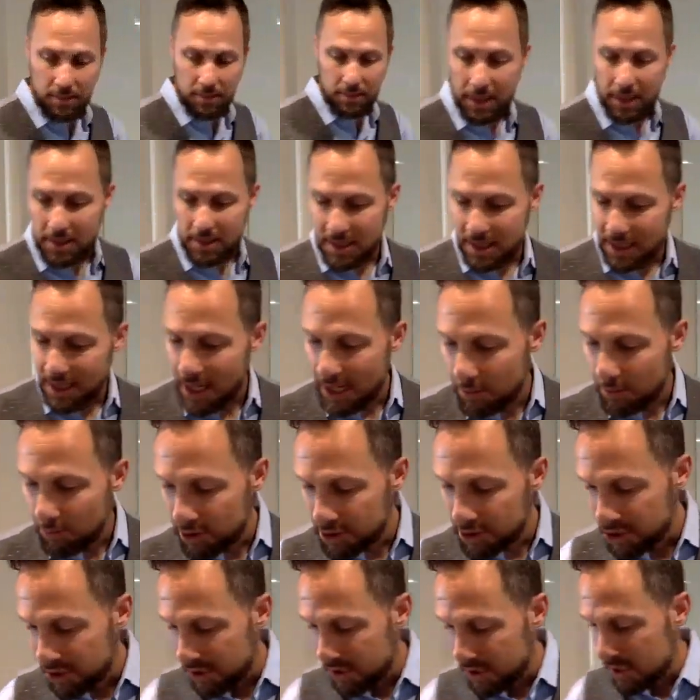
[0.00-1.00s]
about today,
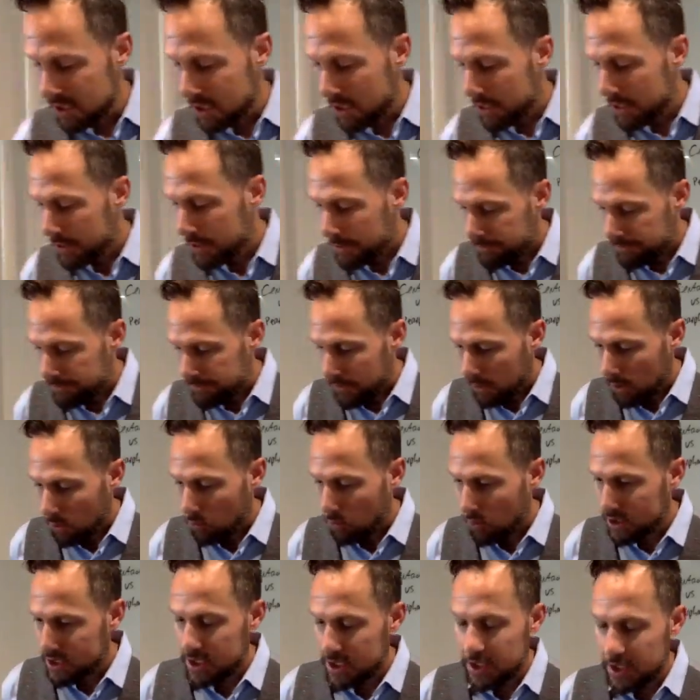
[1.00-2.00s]
which is
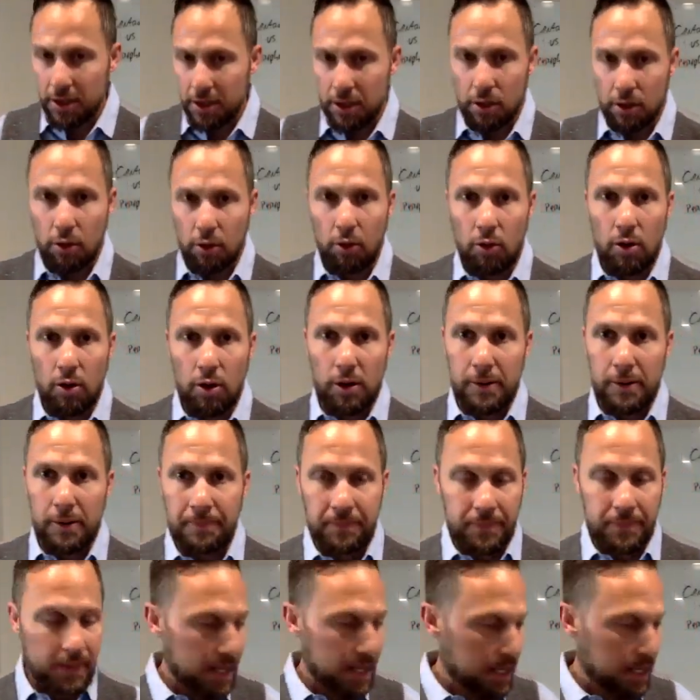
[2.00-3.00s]
what's at your core
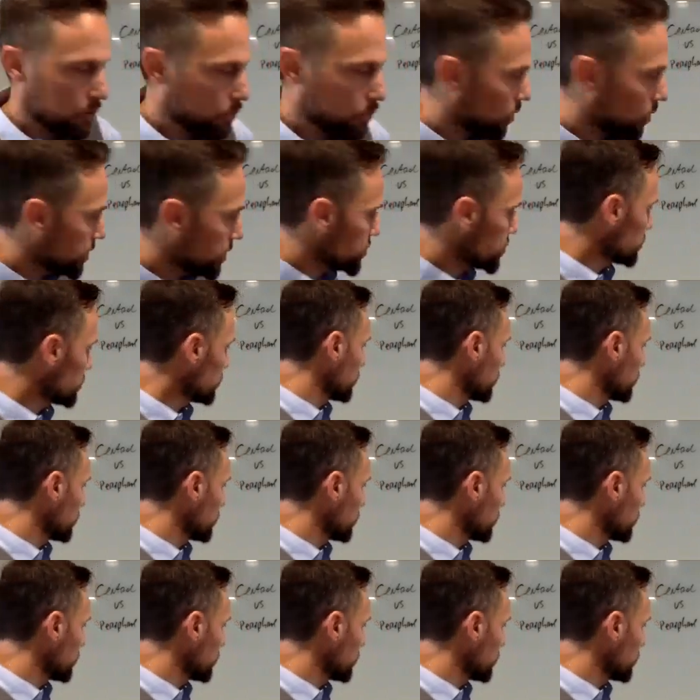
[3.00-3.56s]
and what do you